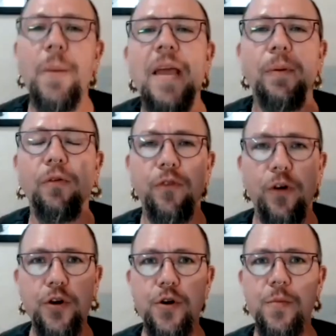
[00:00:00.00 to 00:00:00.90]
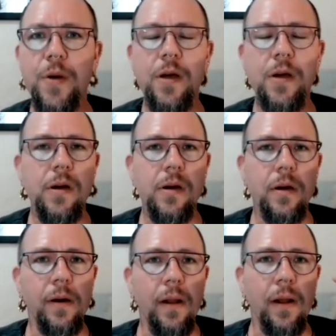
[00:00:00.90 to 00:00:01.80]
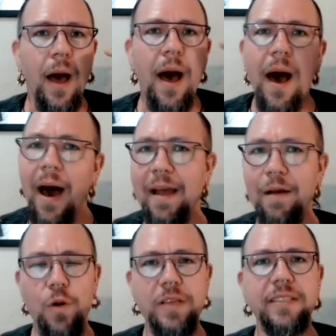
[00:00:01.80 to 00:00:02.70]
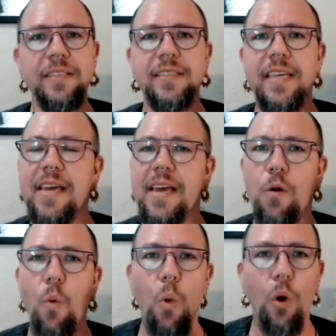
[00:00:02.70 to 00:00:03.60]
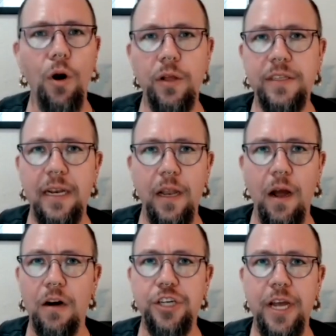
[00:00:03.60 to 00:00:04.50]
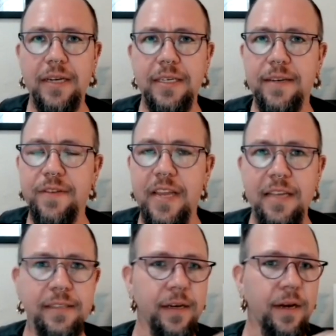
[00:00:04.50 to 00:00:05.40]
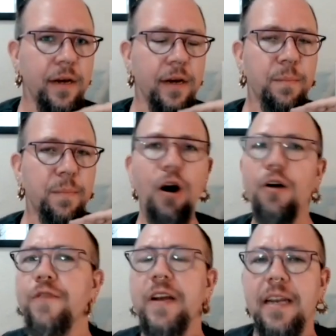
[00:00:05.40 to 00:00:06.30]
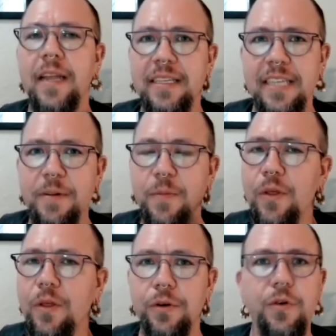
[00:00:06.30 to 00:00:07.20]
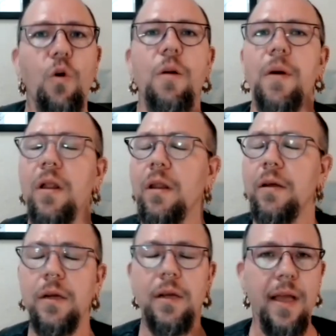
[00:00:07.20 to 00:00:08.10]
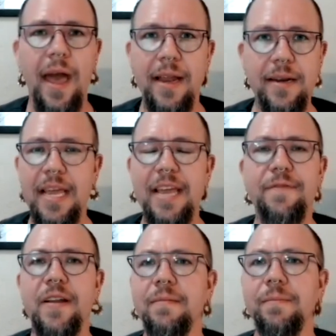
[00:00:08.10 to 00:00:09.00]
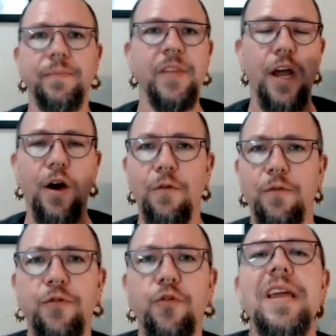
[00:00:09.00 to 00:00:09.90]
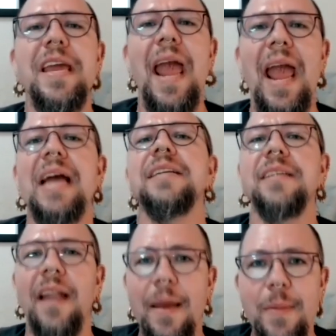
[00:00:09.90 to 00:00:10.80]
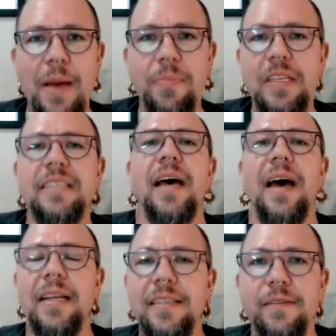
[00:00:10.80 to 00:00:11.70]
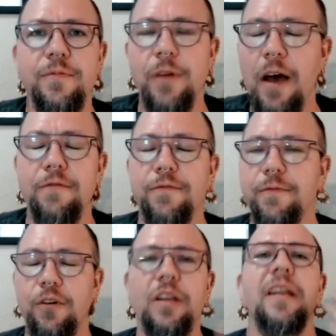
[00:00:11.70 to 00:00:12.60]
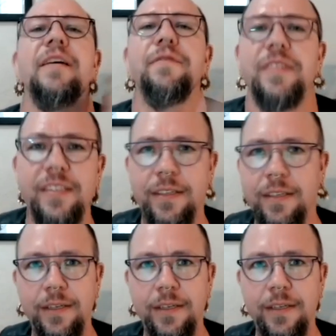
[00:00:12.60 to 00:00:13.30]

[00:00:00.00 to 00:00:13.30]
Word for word: people for whom high risk seeking, world at large activities, perfectly acceptable, normal, and even, you know, free hand climbing up the sides of, of cliffs